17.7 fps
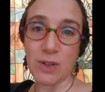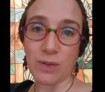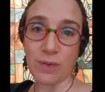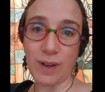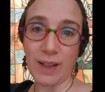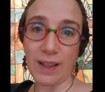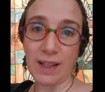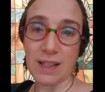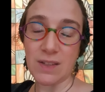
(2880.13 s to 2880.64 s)
the
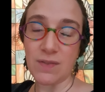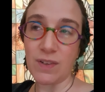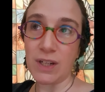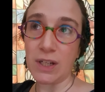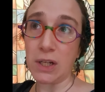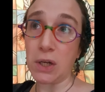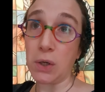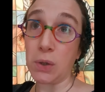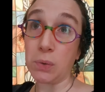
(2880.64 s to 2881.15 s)
surveillance
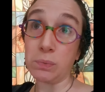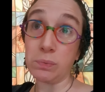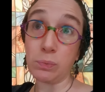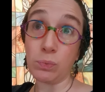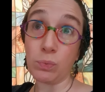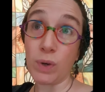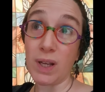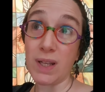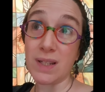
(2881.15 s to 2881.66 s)
video,
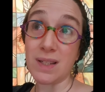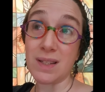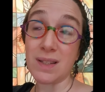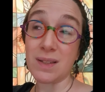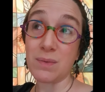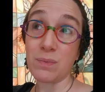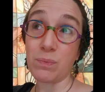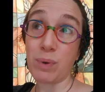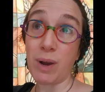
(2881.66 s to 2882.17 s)

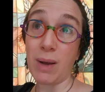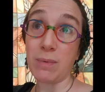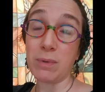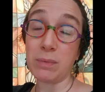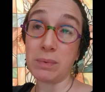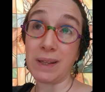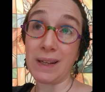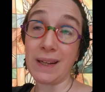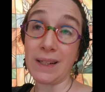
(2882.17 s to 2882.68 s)
was
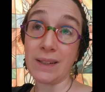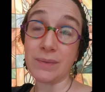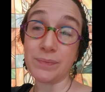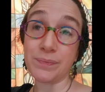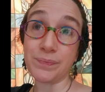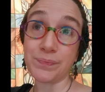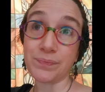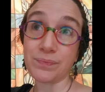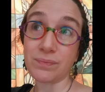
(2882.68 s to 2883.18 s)
probably
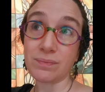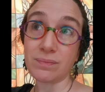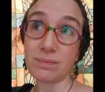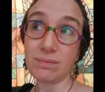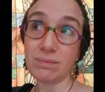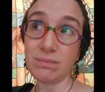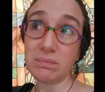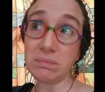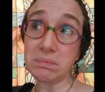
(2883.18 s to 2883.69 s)

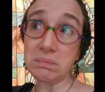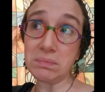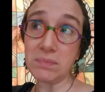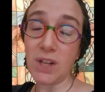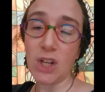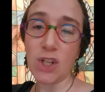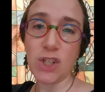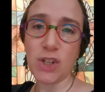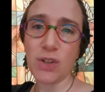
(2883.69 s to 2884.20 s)

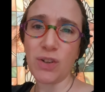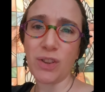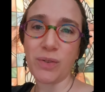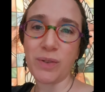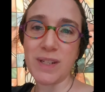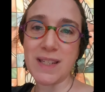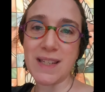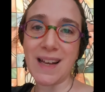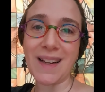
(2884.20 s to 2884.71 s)
2 to
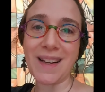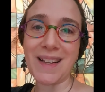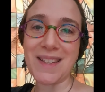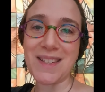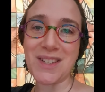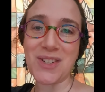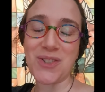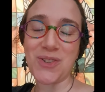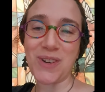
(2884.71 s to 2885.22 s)
3
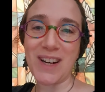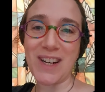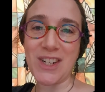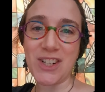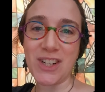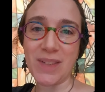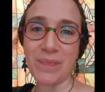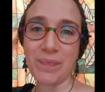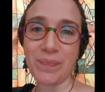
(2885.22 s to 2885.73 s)
seconds in
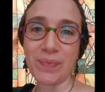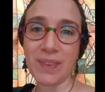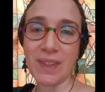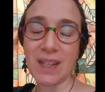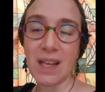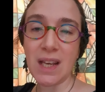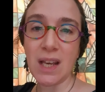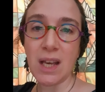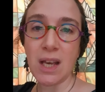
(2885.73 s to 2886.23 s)
duration.
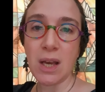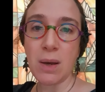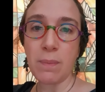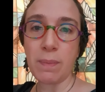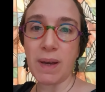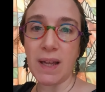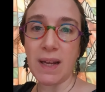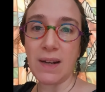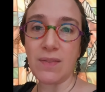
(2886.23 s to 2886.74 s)

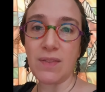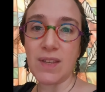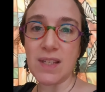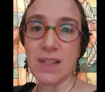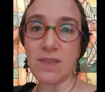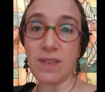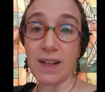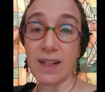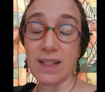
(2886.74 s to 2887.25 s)
But
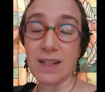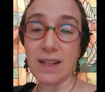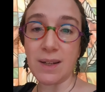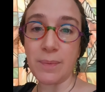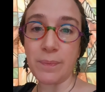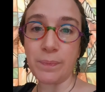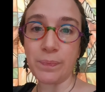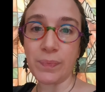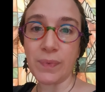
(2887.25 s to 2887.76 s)
this
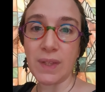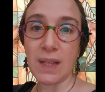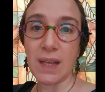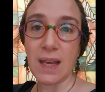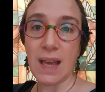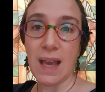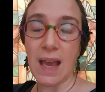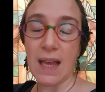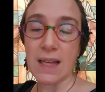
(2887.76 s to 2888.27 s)
victim
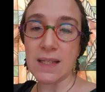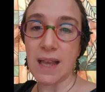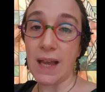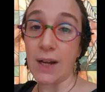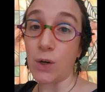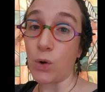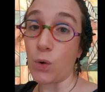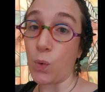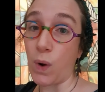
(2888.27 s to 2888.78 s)
has
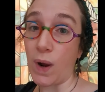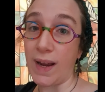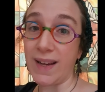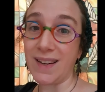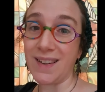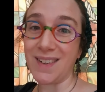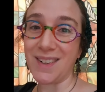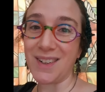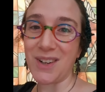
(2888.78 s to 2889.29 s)
had
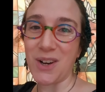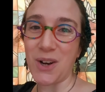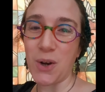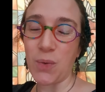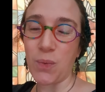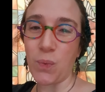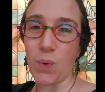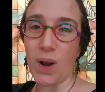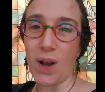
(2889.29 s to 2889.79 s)
quite
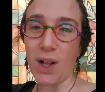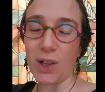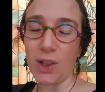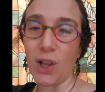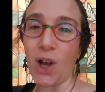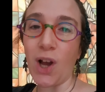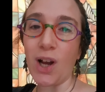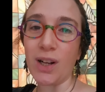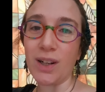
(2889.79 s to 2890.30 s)
a
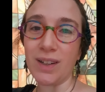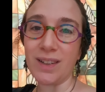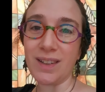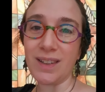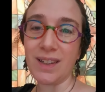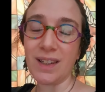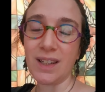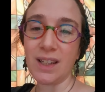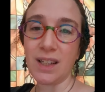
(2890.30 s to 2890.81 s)
long
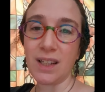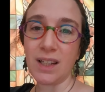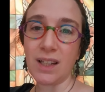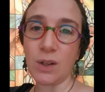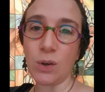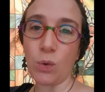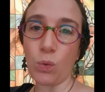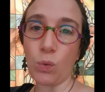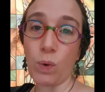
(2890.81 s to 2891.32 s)

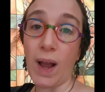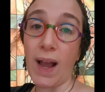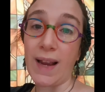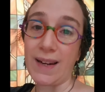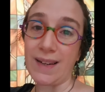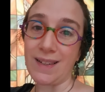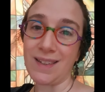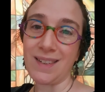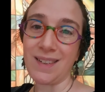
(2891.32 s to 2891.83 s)

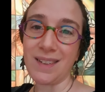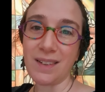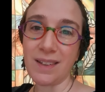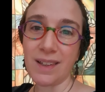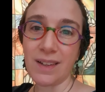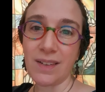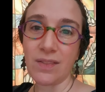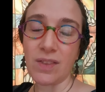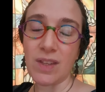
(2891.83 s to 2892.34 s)
ride
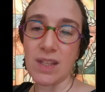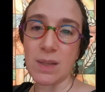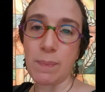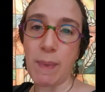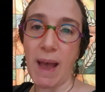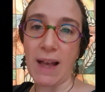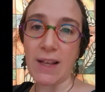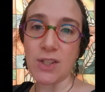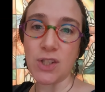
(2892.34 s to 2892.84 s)
these
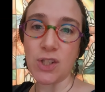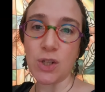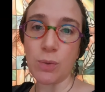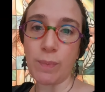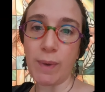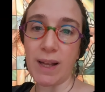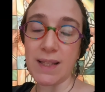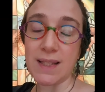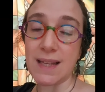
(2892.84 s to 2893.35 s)
past 2
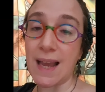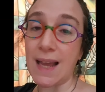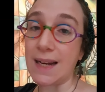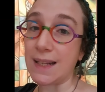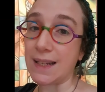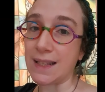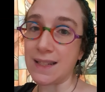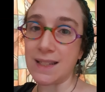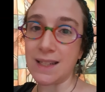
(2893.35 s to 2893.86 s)
months, and
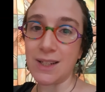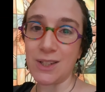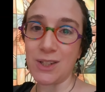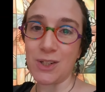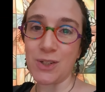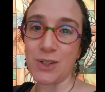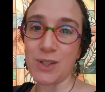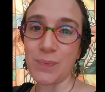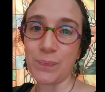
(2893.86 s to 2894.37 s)
it
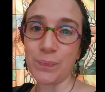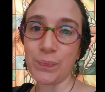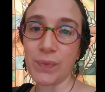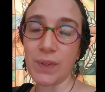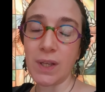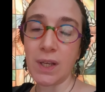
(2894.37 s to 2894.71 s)
continues.